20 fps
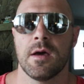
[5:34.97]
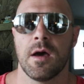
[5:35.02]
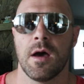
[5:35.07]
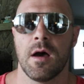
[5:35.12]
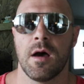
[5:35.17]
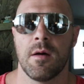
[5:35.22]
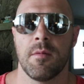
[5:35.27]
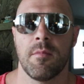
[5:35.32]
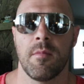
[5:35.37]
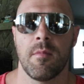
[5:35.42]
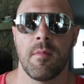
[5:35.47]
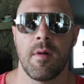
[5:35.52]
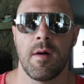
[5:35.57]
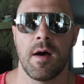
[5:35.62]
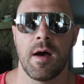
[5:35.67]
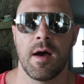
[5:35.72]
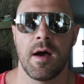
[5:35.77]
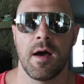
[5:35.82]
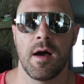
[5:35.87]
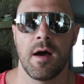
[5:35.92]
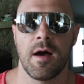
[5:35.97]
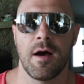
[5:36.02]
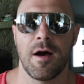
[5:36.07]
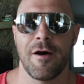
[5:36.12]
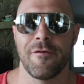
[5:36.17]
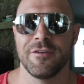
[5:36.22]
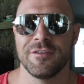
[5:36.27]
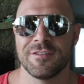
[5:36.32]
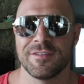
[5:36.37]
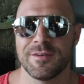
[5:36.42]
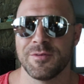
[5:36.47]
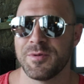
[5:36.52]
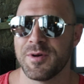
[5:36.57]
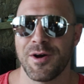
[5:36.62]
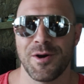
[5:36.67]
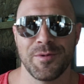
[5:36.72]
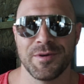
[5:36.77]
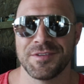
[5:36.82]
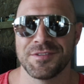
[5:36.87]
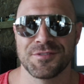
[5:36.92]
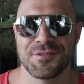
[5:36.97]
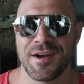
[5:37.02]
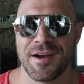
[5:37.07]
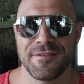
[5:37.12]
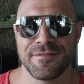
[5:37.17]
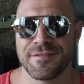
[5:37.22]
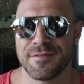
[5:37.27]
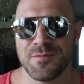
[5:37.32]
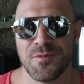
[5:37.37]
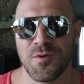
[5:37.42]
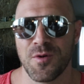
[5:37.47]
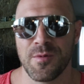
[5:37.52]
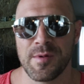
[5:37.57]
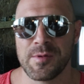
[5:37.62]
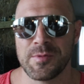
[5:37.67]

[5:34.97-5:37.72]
obviously we always strive for more.